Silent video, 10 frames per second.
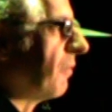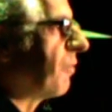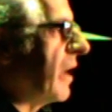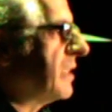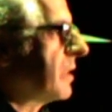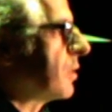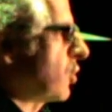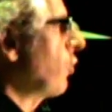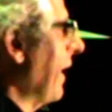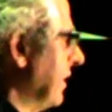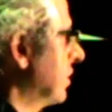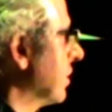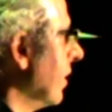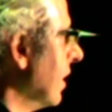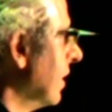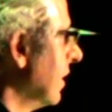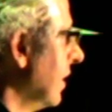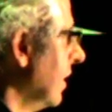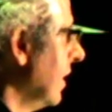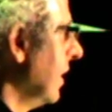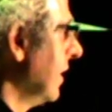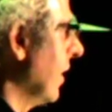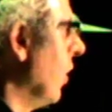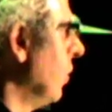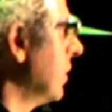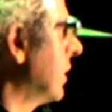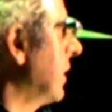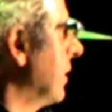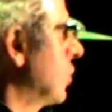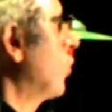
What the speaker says: phrase the trickster, the